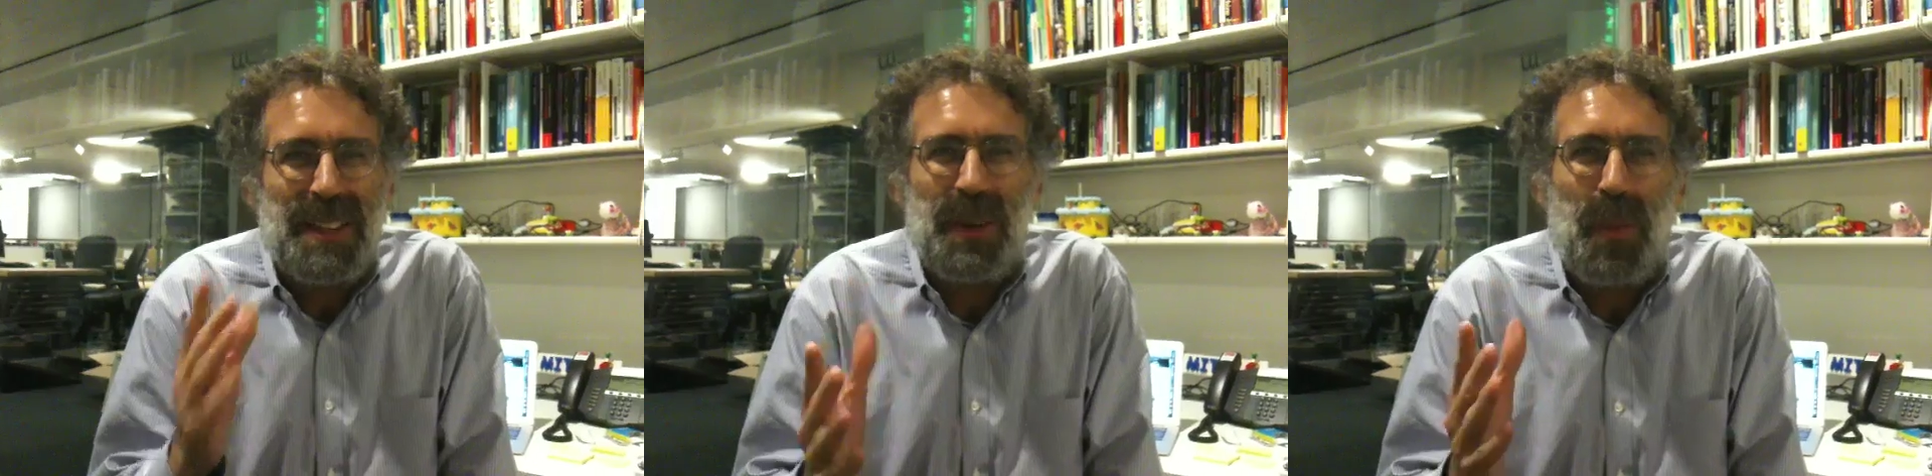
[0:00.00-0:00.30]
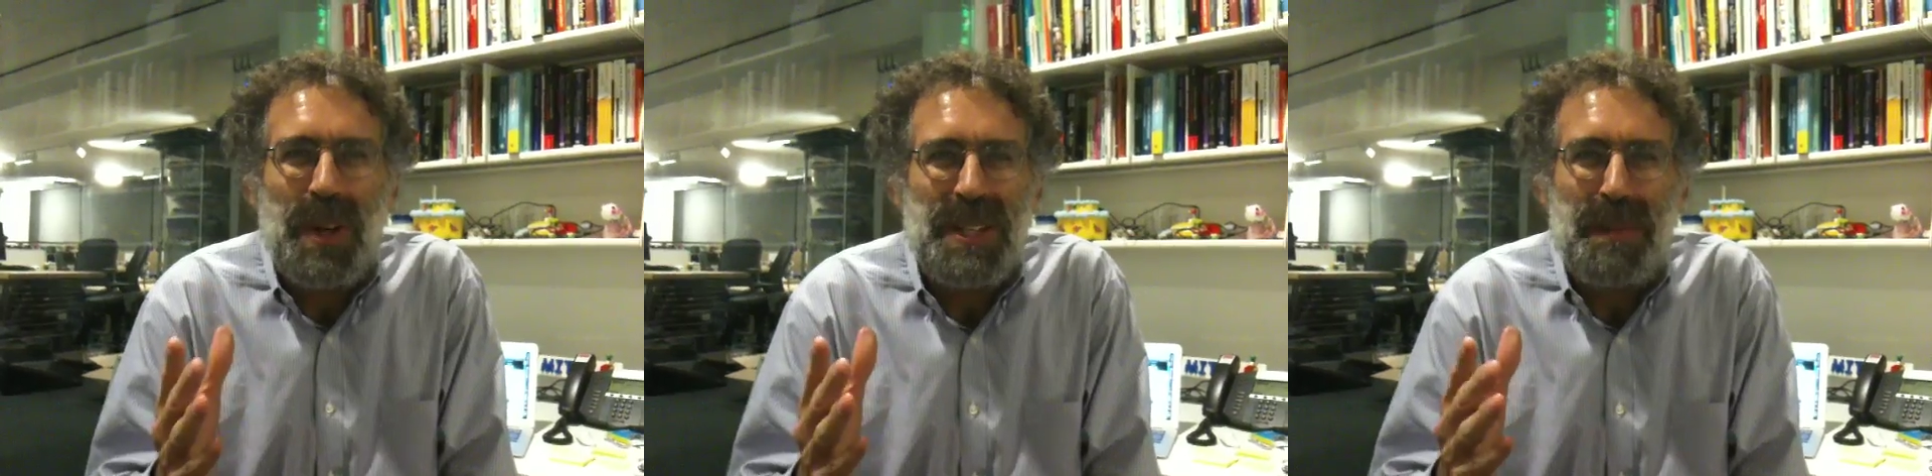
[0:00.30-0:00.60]
That it
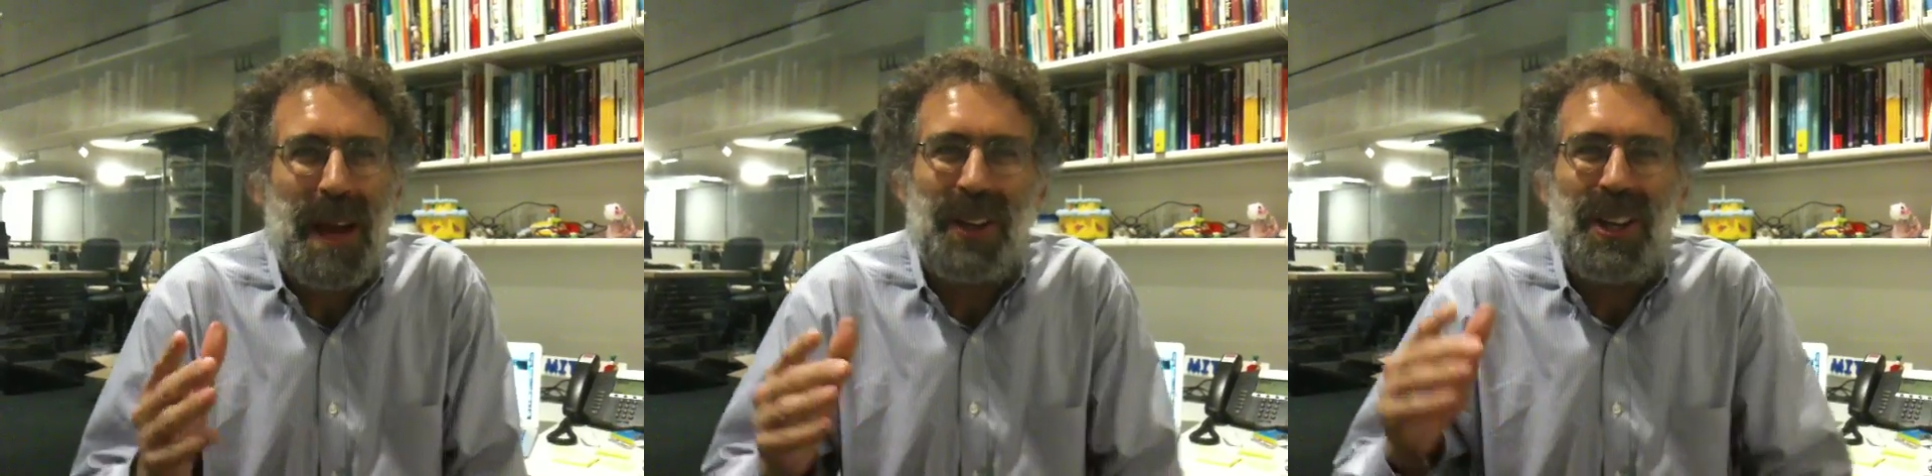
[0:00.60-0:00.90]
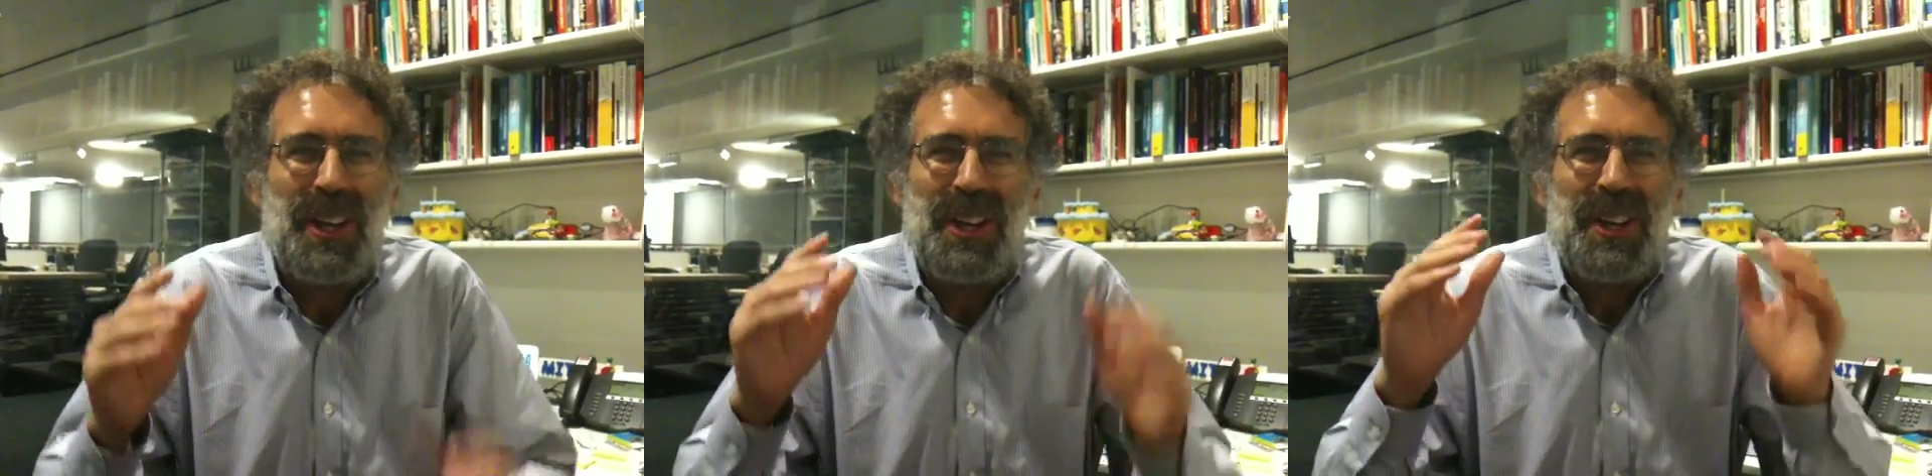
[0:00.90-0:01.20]
wasn't about
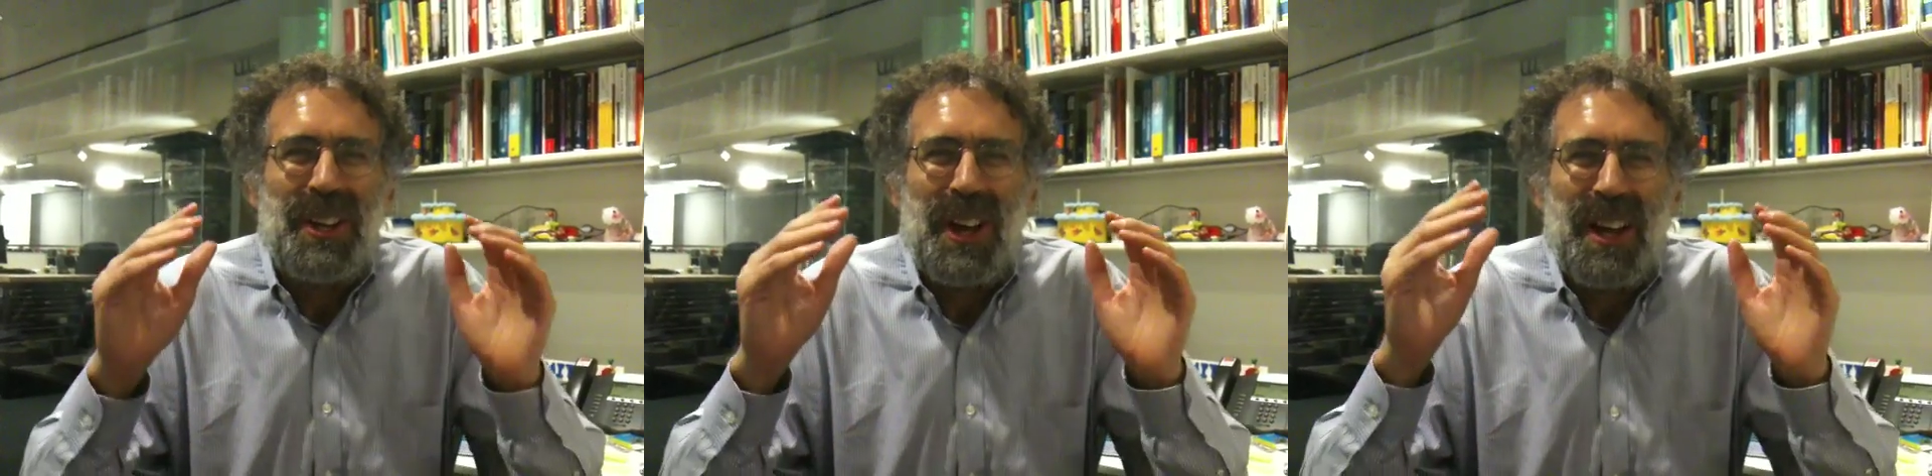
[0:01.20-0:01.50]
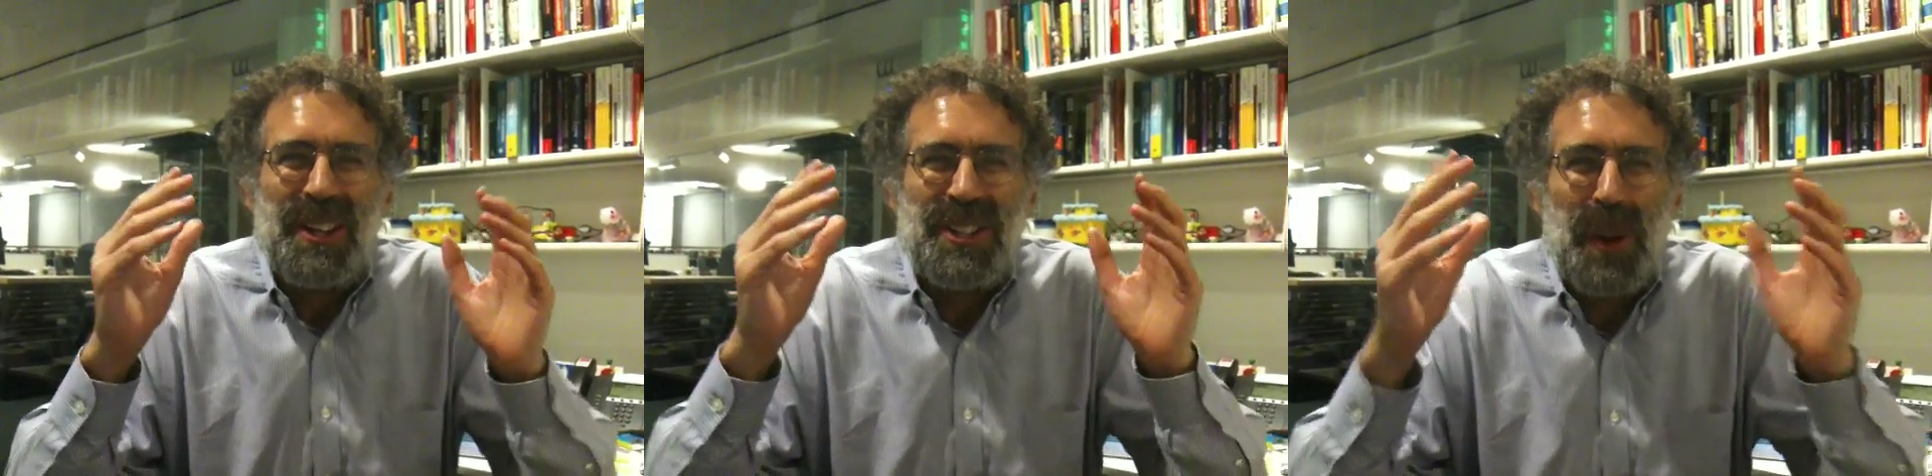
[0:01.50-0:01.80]

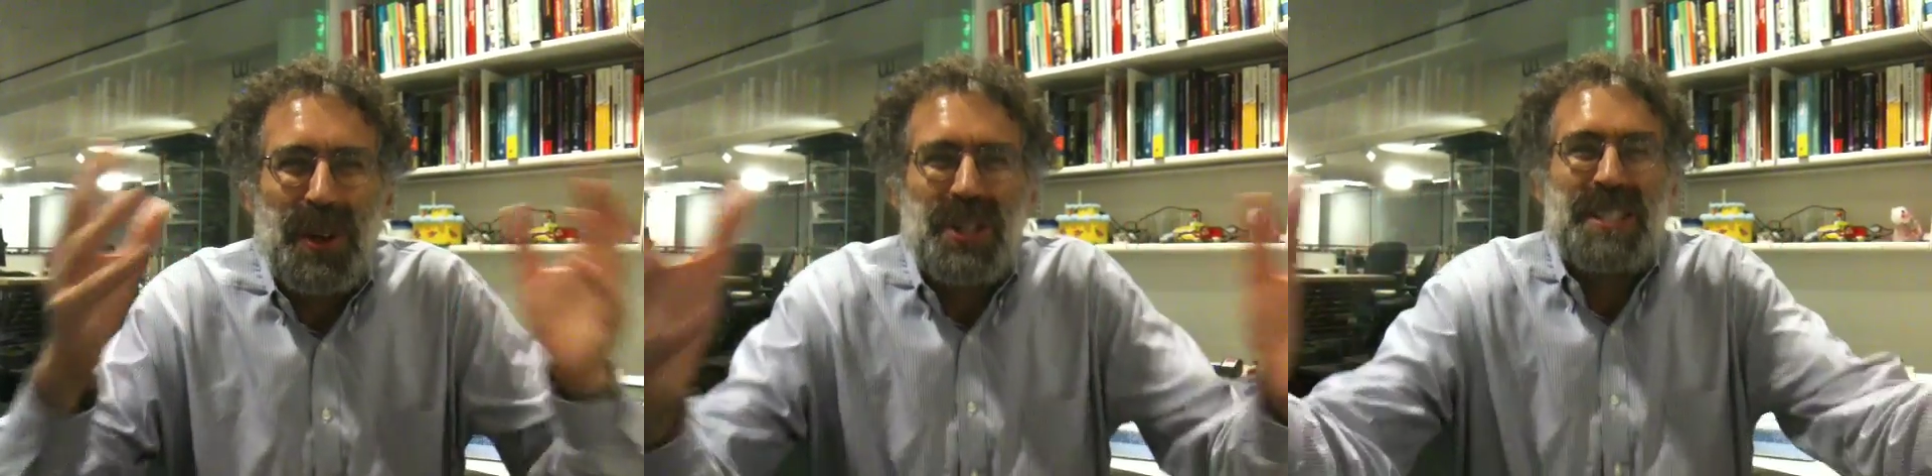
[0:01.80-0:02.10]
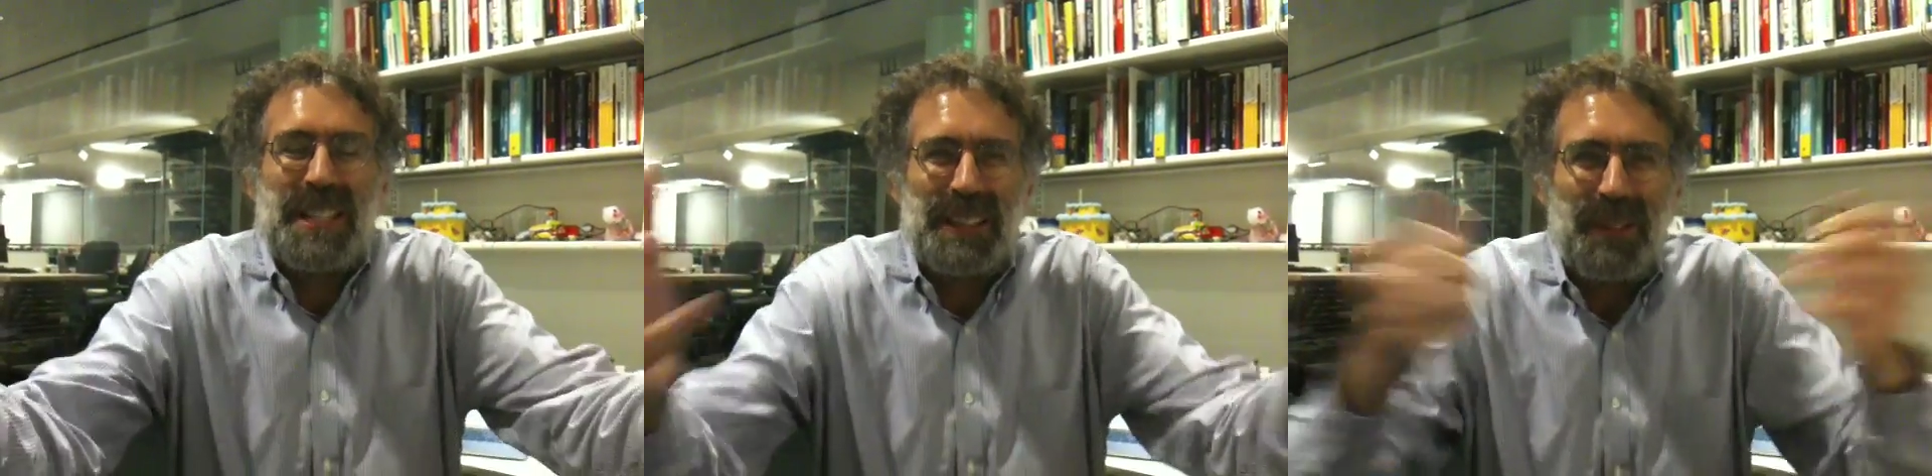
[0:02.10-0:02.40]
someone
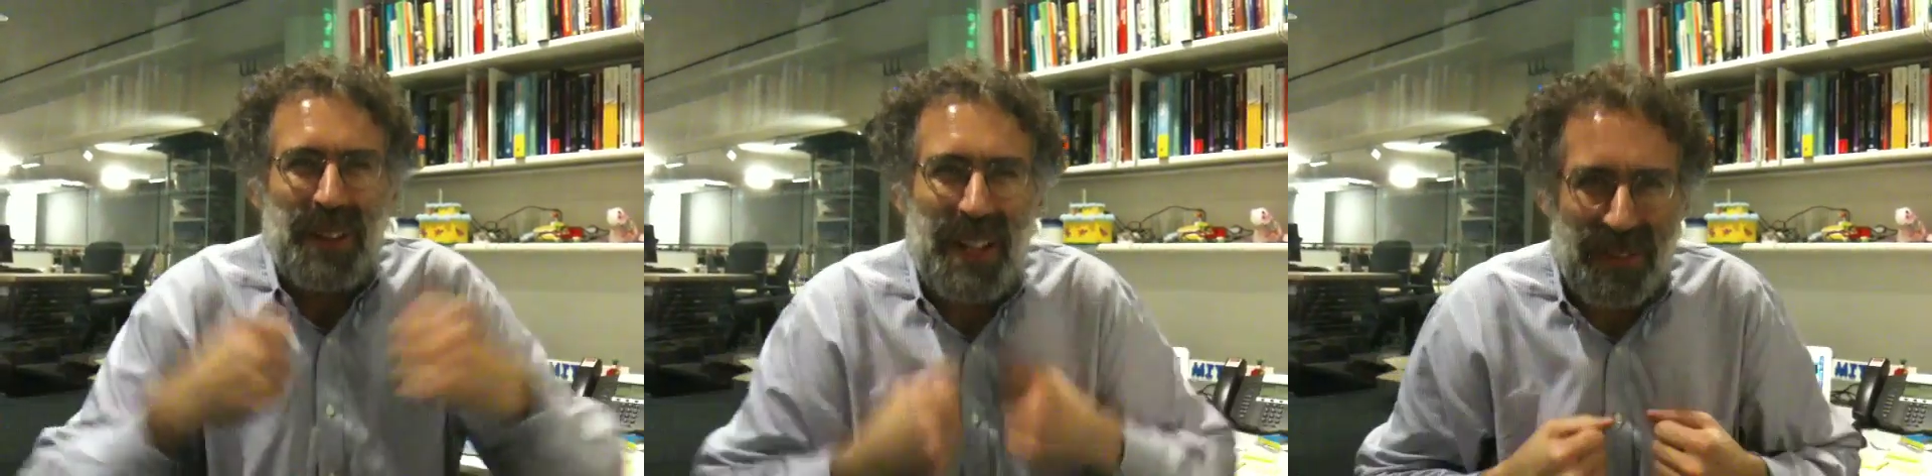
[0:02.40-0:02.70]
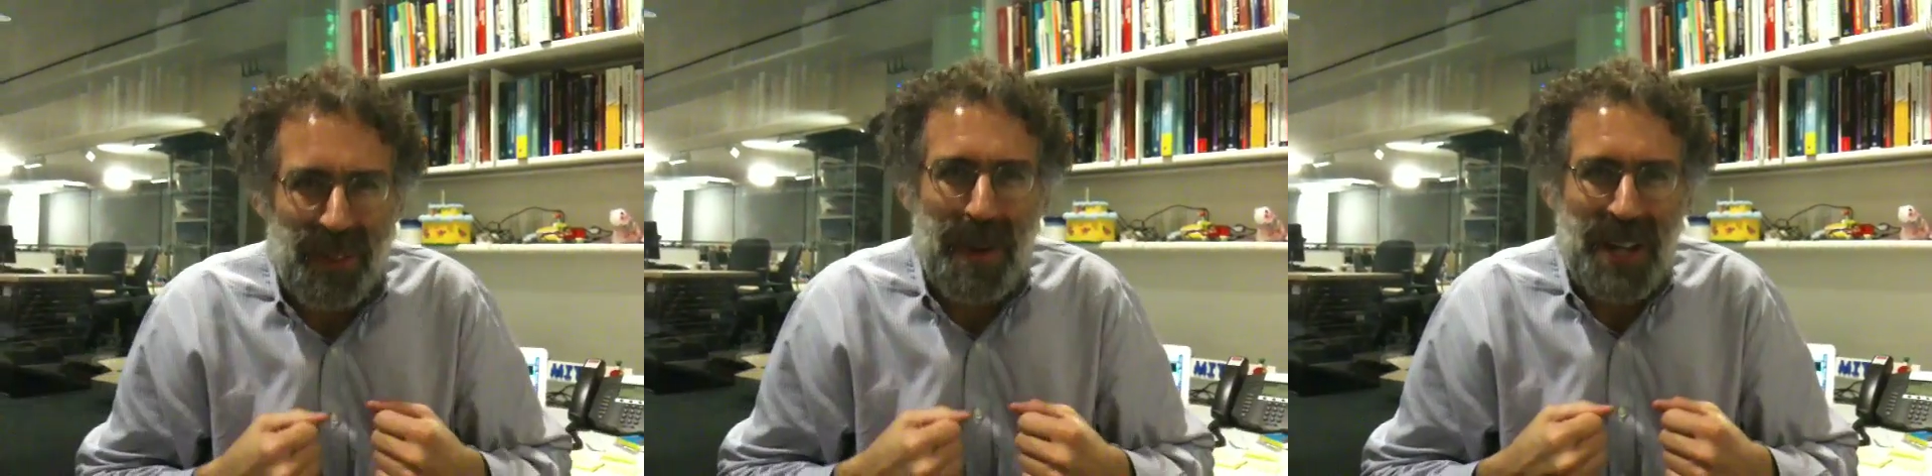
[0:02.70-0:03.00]
just delivering
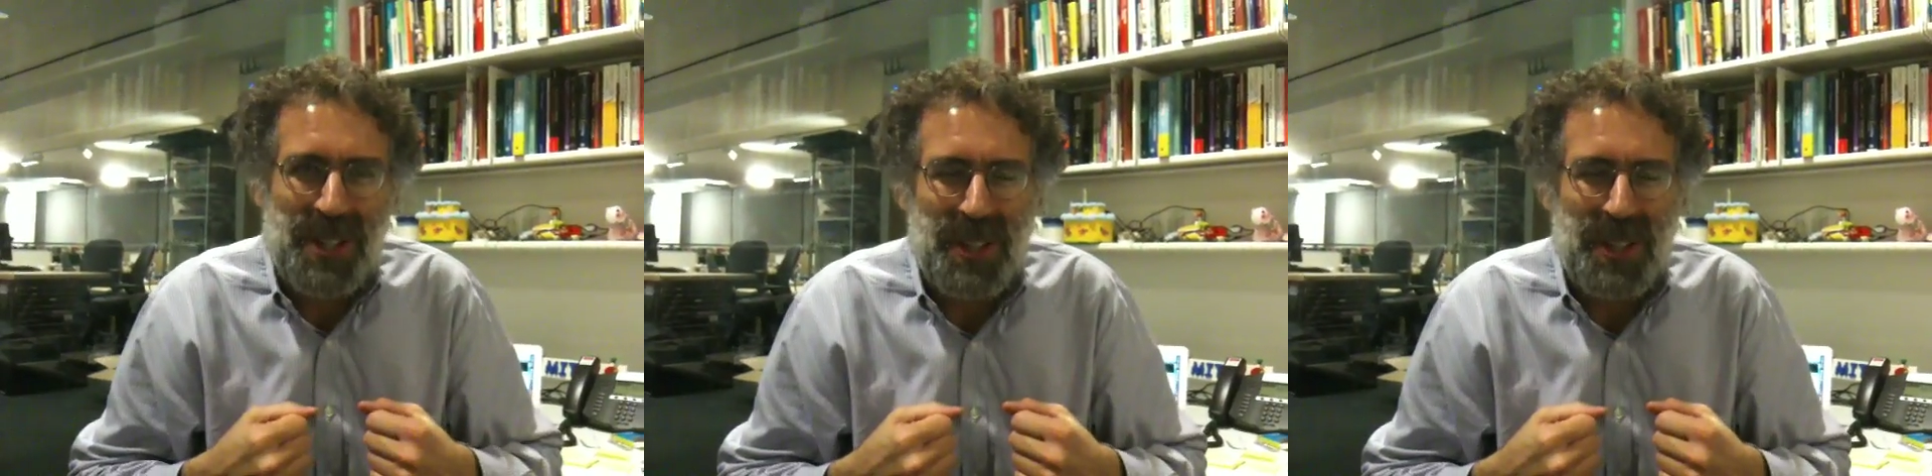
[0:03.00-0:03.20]
information